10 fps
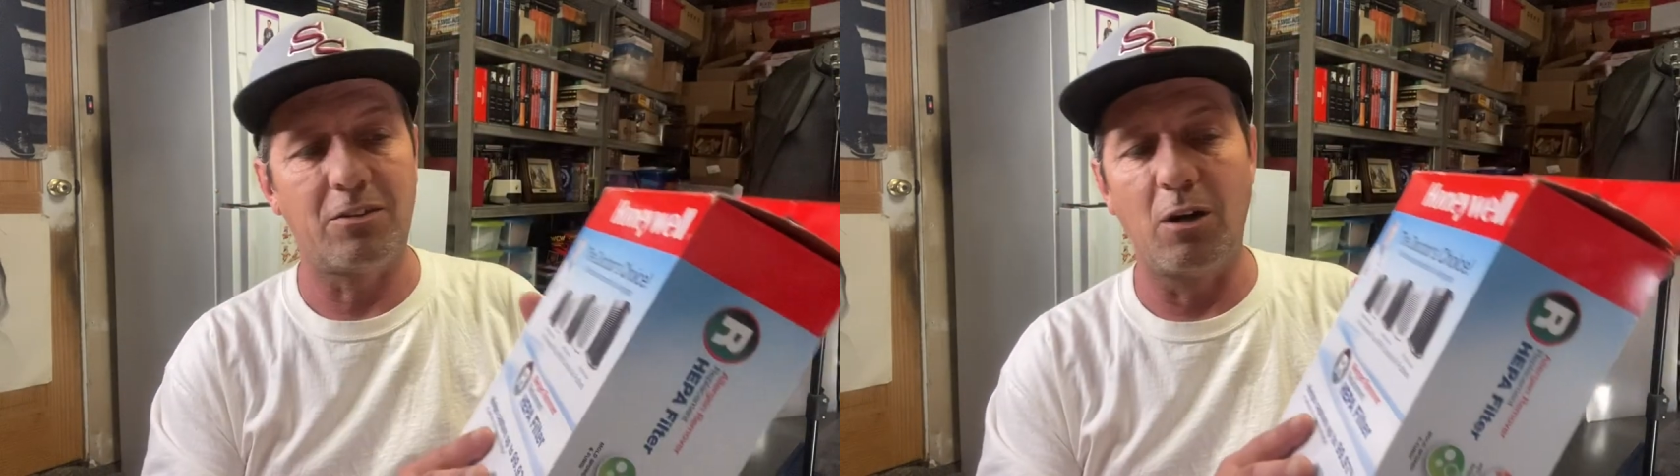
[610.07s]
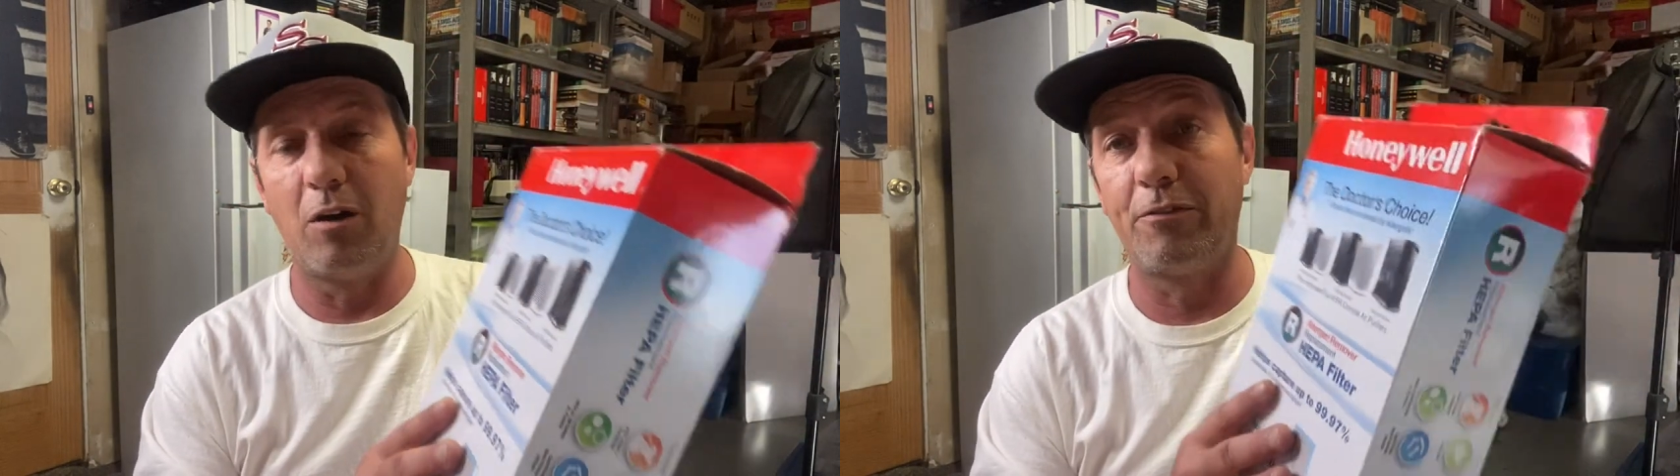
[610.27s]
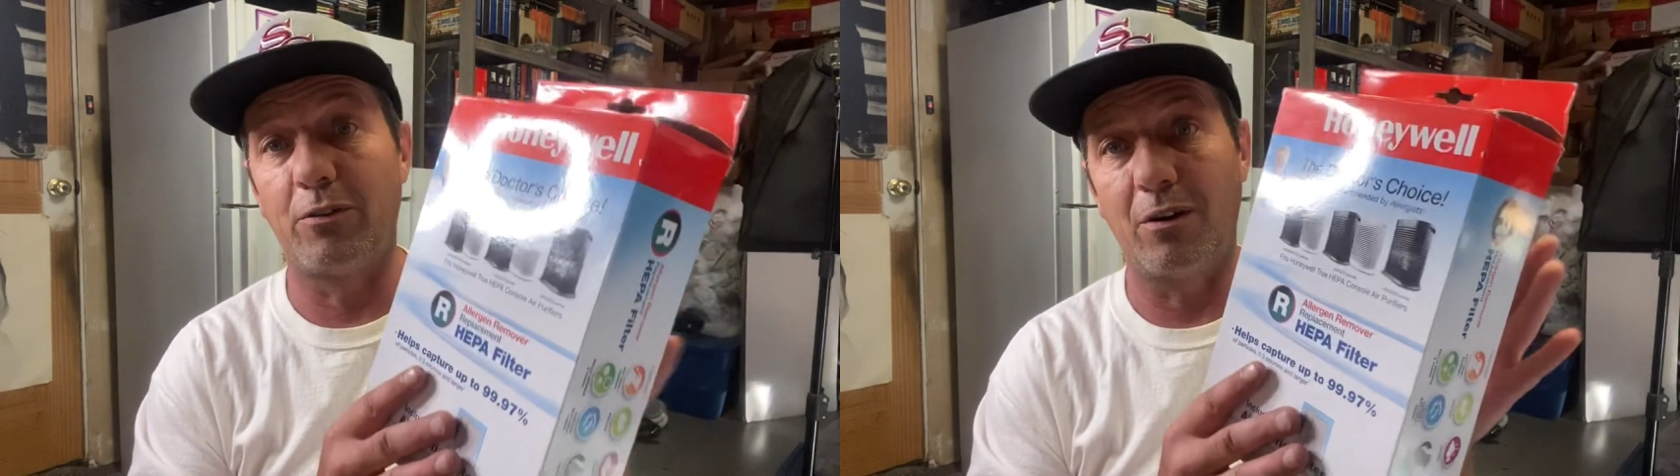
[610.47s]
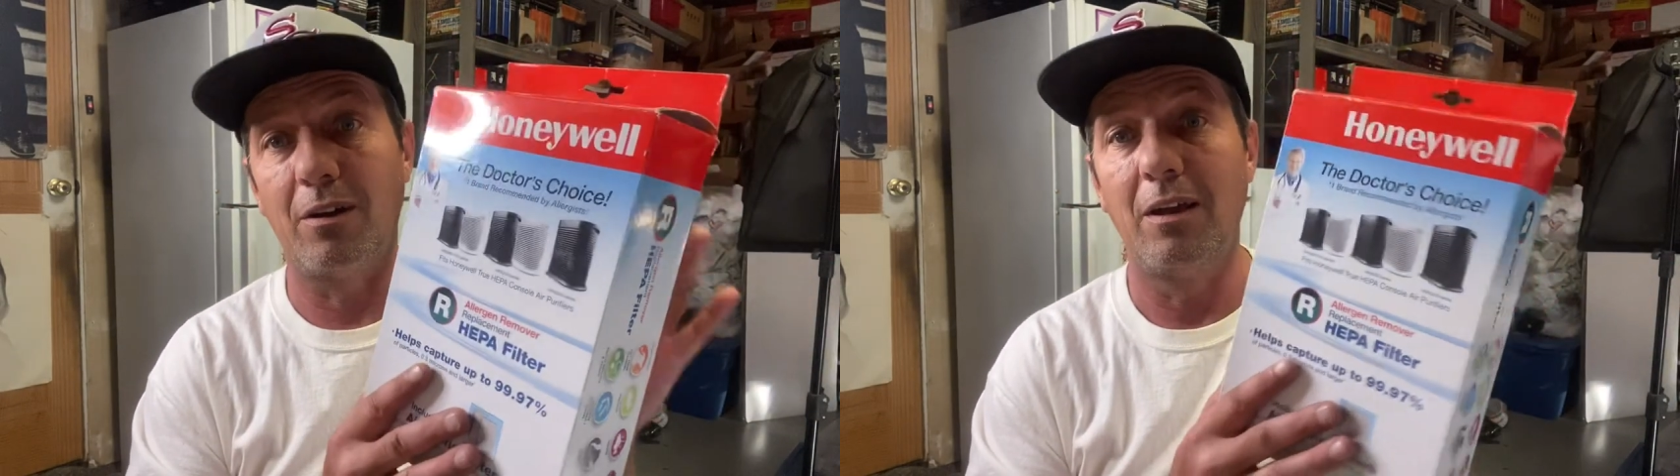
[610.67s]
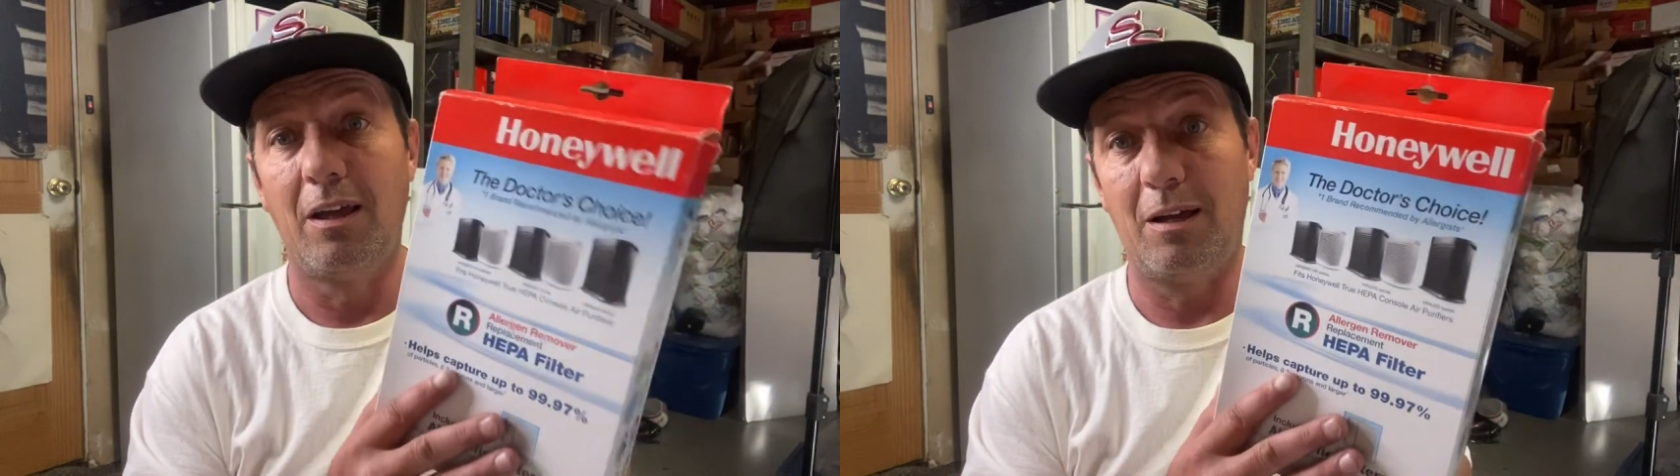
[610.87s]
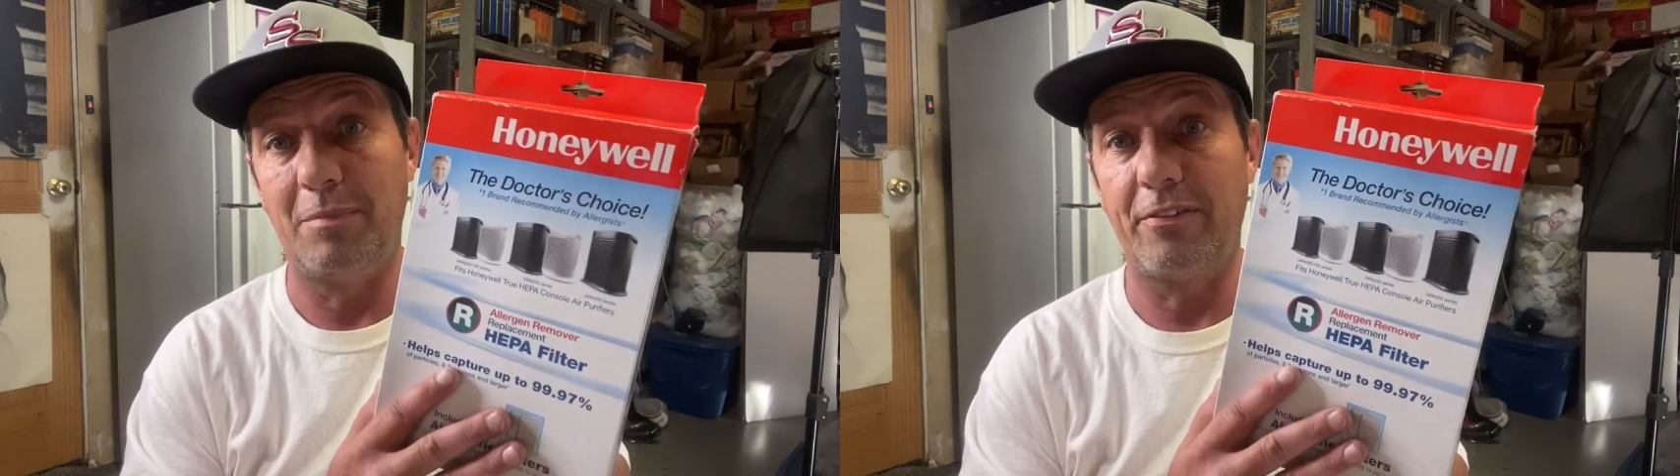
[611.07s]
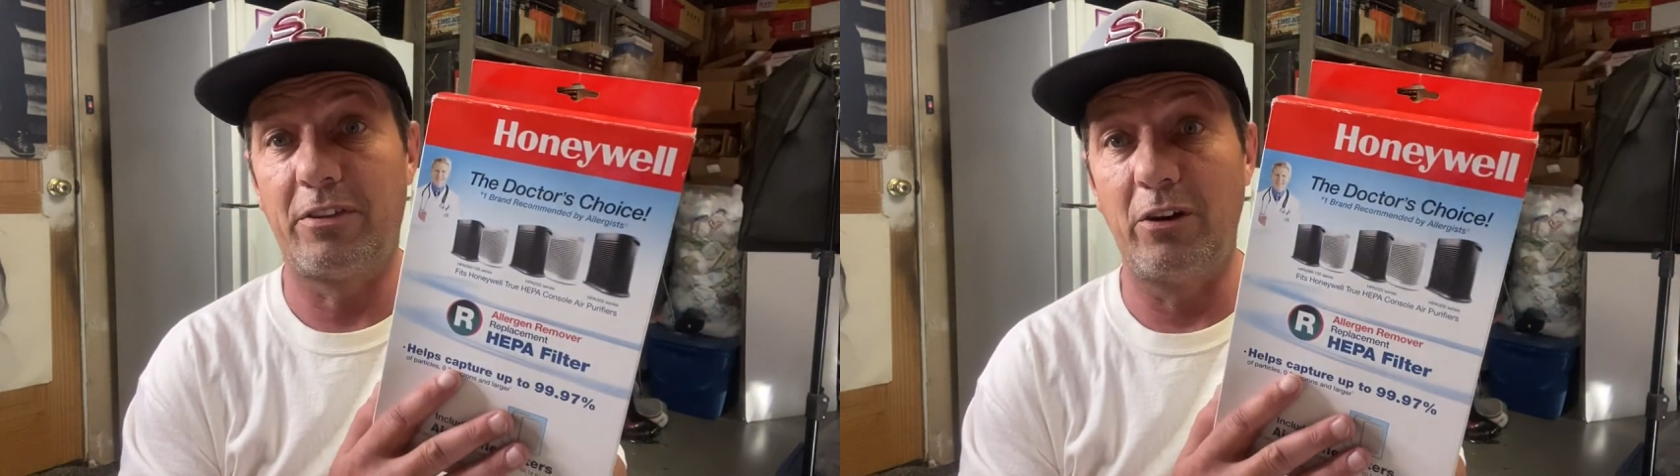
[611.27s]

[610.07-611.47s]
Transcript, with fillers: go for about